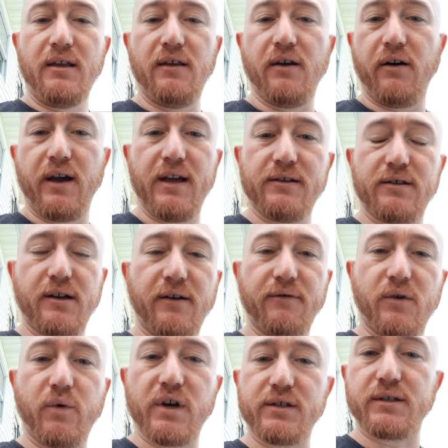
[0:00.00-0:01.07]
You know, answered every
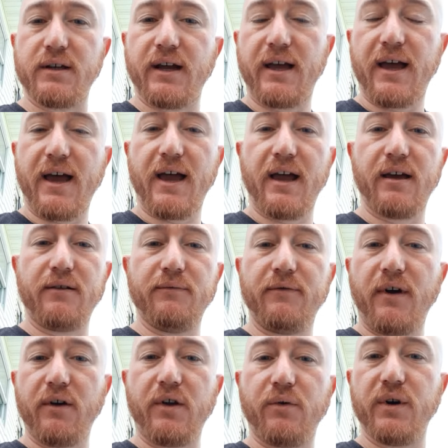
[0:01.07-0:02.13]
question I had,
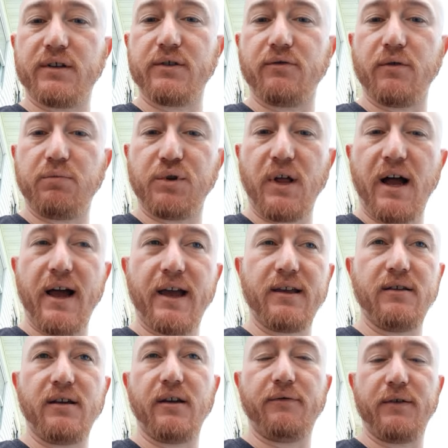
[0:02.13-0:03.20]
very quick to reply.
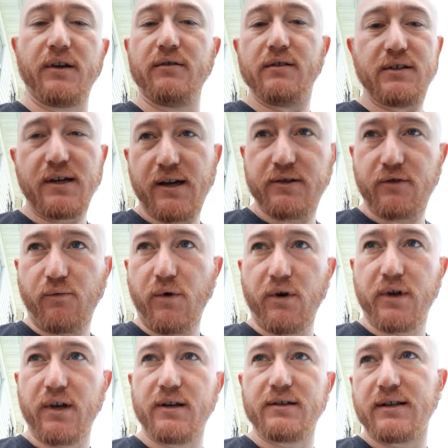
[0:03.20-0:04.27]
You got to figure these guys are
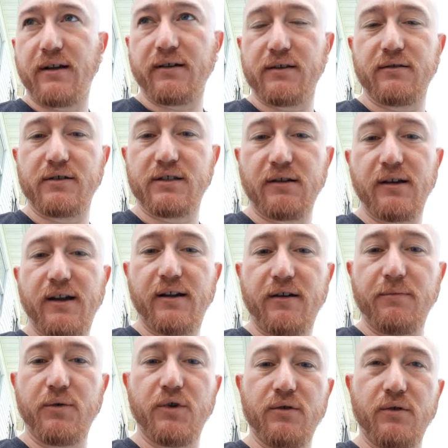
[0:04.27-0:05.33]
working. It's not like they're sitting at a
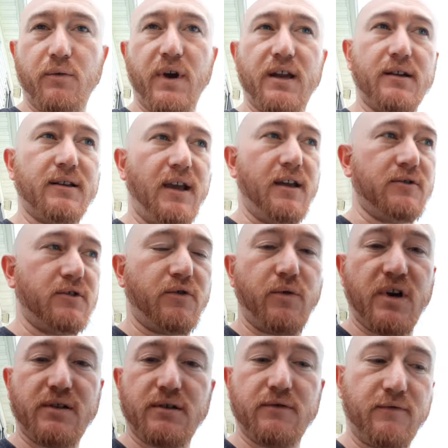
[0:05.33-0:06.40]
computer waiting to answer
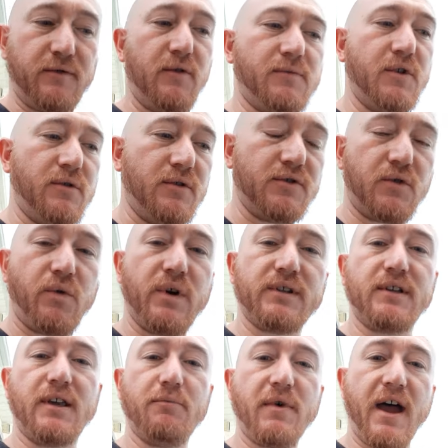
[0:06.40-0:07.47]
questions from you. He was quick
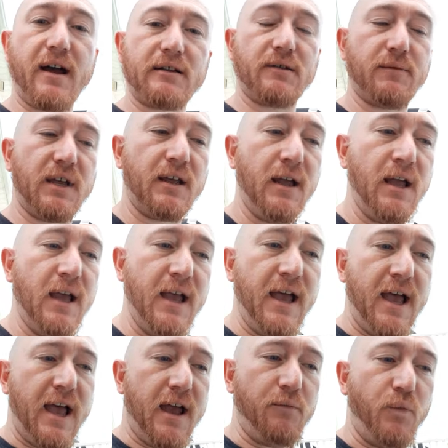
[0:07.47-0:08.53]
to get back to me.
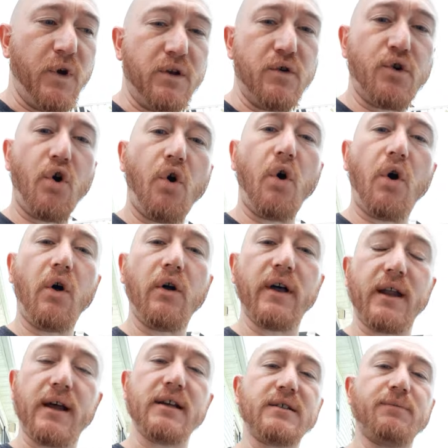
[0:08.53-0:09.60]
And when you call
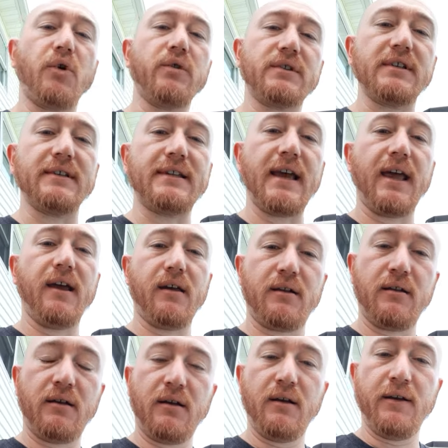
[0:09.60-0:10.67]
and I spoke to Dan,
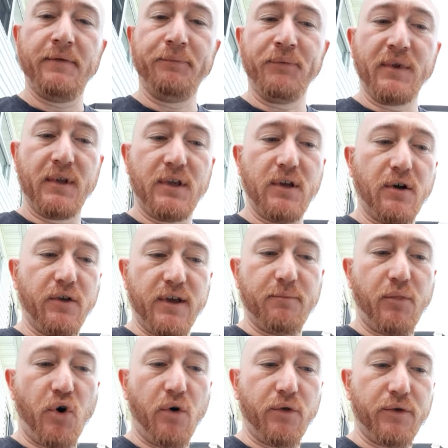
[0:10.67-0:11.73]
you know, they
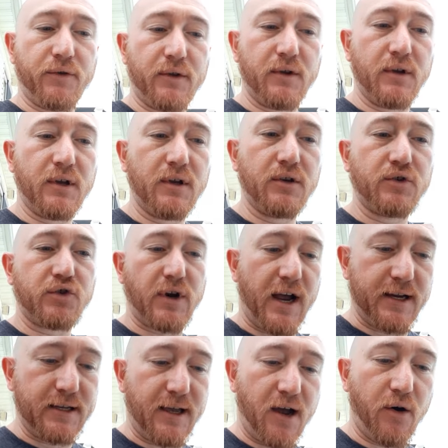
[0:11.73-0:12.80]
both
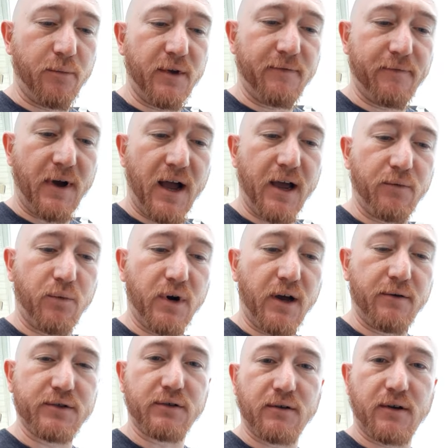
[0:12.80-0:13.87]
tried to help me find what I
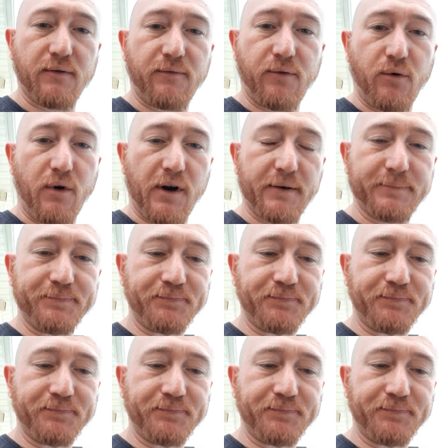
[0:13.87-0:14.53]
was looking for.